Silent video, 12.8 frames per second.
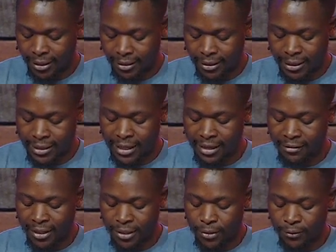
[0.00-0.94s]
at least
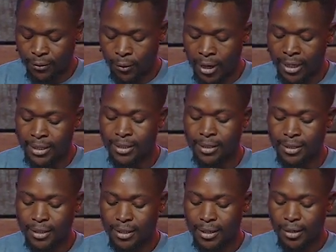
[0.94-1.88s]
gave us of what
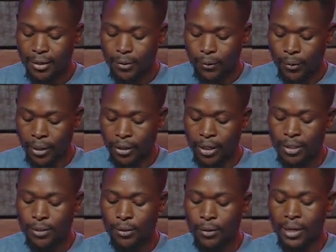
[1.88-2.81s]
we are
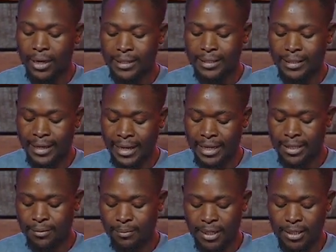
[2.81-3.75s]
going to look at next.